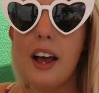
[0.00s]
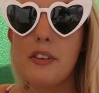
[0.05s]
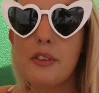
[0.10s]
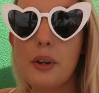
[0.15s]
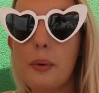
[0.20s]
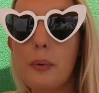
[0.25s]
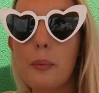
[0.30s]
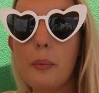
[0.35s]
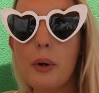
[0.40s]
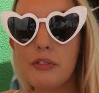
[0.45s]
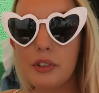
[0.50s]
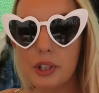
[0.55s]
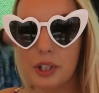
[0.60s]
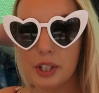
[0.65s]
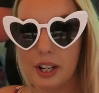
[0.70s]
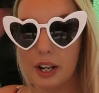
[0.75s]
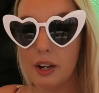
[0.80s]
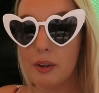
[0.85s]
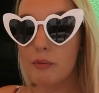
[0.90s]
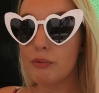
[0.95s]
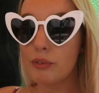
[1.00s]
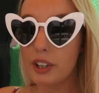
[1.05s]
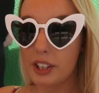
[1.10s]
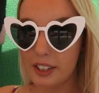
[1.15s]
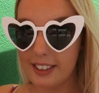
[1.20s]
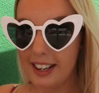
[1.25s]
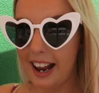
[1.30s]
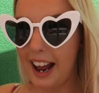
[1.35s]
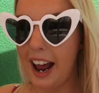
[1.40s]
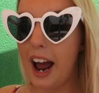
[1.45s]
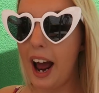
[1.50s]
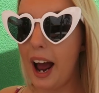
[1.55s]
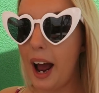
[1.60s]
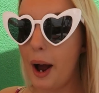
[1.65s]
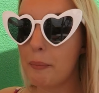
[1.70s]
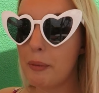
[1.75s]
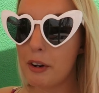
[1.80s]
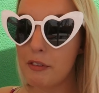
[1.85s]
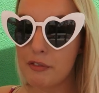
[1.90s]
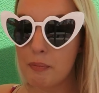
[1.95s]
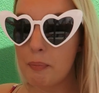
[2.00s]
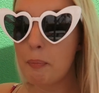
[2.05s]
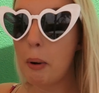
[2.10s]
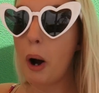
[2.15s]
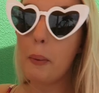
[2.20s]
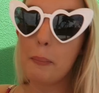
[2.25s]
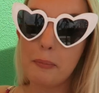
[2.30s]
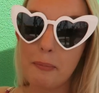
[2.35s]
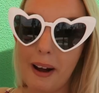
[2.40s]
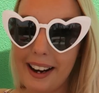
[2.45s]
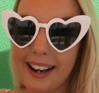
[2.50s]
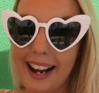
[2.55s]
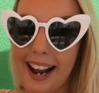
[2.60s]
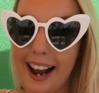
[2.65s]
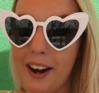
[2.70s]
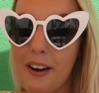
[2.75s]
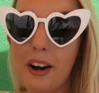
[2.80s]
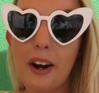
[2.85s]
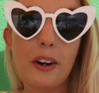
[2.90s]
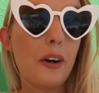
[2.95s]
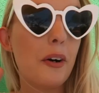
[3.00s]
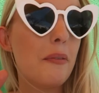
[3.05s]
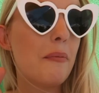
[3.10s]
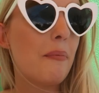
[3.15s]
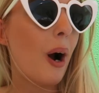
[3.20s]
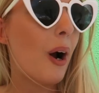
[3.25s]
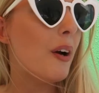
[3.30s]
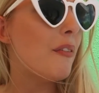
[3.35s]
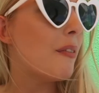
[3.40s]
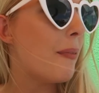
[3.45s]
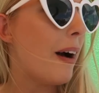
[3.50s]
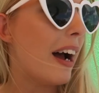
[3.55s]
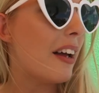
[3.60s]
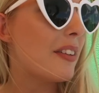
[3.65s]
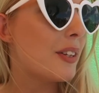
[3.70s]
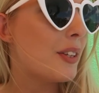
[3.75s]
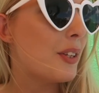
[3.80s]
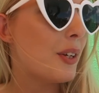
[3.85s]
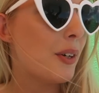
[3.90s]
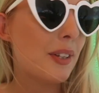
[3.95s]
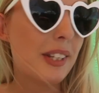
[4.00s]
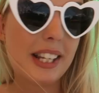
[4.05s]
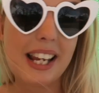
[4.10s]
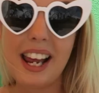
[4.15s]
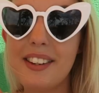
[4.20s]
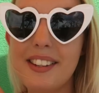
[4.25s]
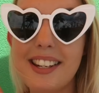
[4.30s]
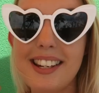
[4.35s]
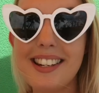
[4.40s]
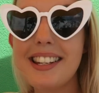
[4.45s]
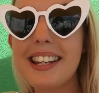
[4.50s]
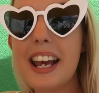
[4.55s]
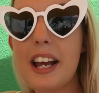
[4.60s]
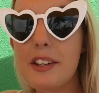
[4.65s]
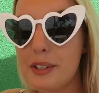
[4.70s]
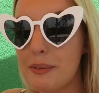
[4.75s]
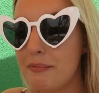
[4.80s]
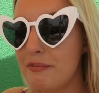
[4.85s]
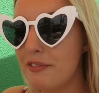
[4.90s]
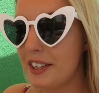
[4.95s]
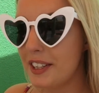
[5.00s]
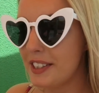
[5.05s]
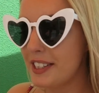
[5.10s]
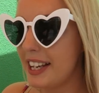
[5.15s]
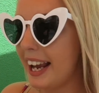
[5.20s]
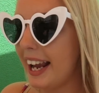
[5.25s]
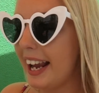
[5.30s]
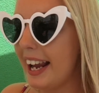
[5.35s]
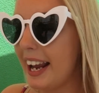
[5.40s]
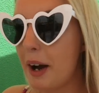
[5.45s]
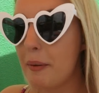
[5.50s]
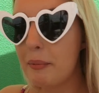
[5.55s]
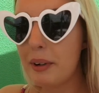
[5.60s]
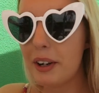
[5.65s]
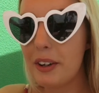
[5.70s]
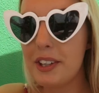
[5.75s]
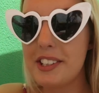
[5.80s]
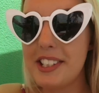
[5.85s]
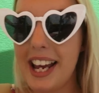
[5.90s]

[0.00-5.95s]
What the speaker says: So we've just ridden that and we've popped back out and come over back to Seuss Landing to get something to eat and we've got the